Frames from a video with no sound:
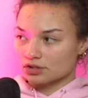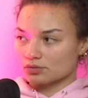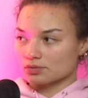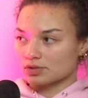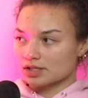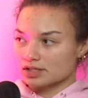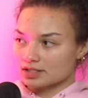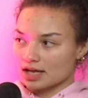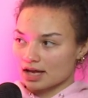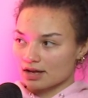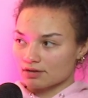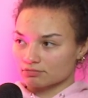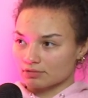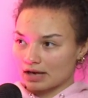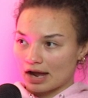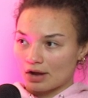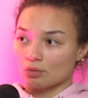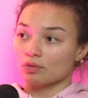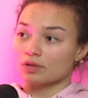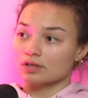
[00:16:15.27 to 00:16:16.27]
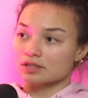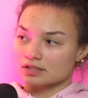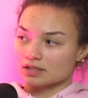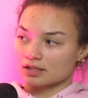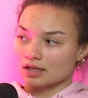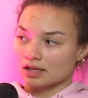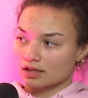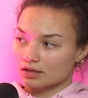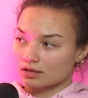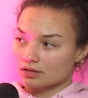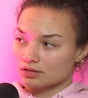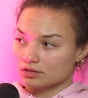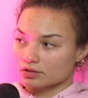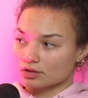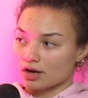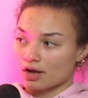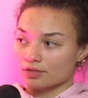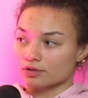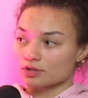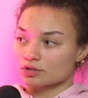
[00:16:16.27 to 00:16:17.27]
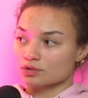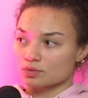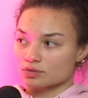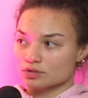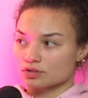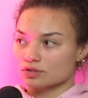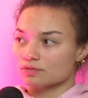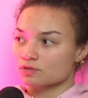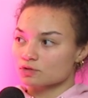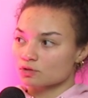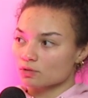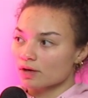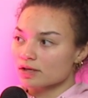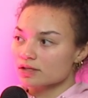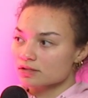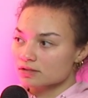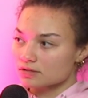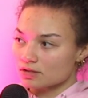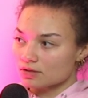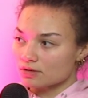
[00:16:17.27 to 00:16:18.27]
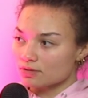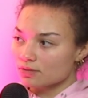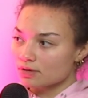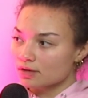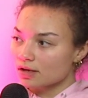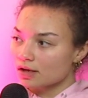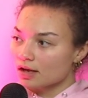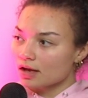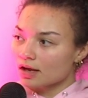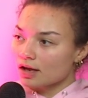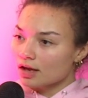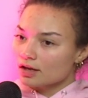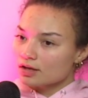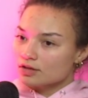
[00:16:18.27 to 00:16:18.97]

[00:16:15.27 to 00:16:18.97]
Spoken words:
You need to have outlets to get your other sources of joy too. Yeah.